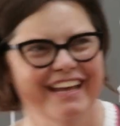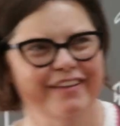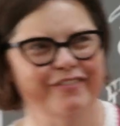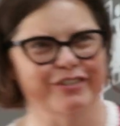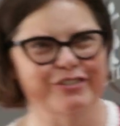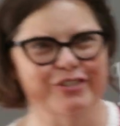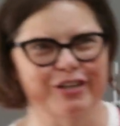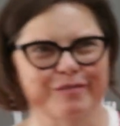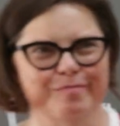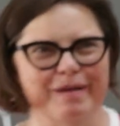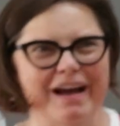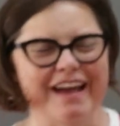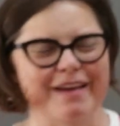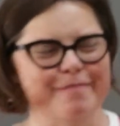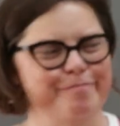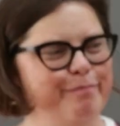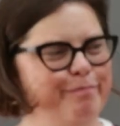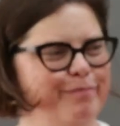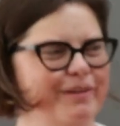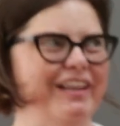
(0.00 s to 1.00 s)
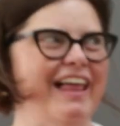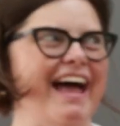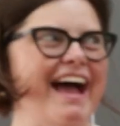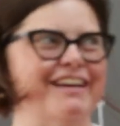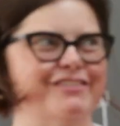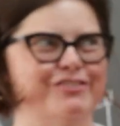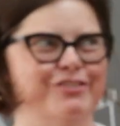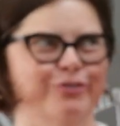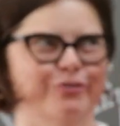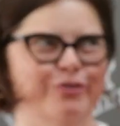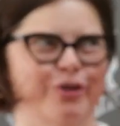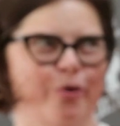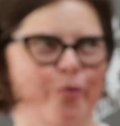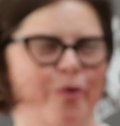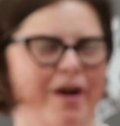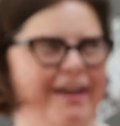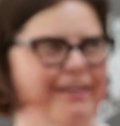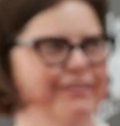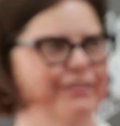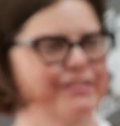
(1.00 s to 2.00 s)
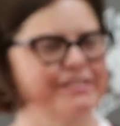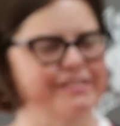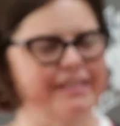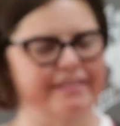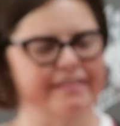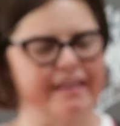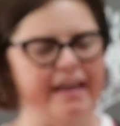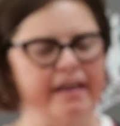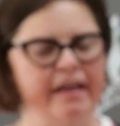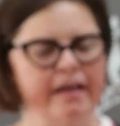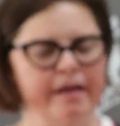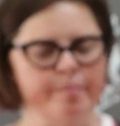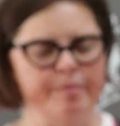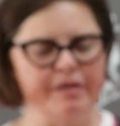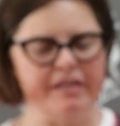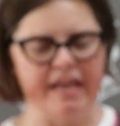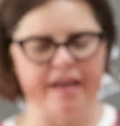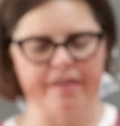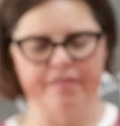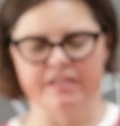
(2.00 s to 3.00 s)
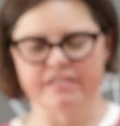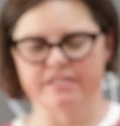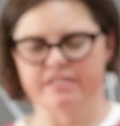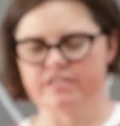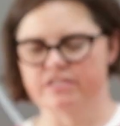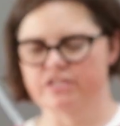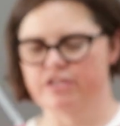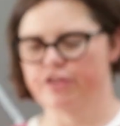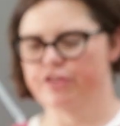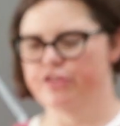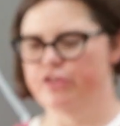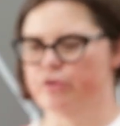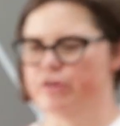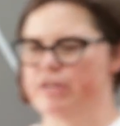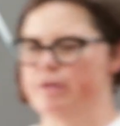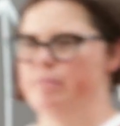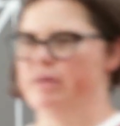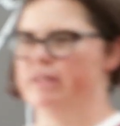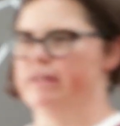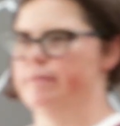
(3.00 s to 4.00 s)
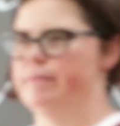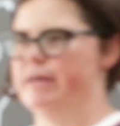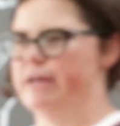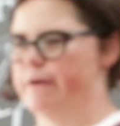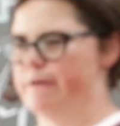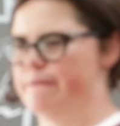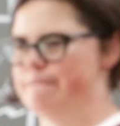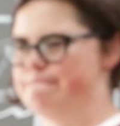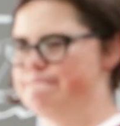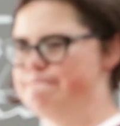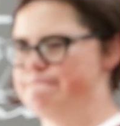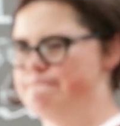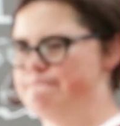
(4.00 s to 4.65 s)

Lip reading: If you took my class, you'll know why it looks like that. But yeah, this is the 30 millimeter.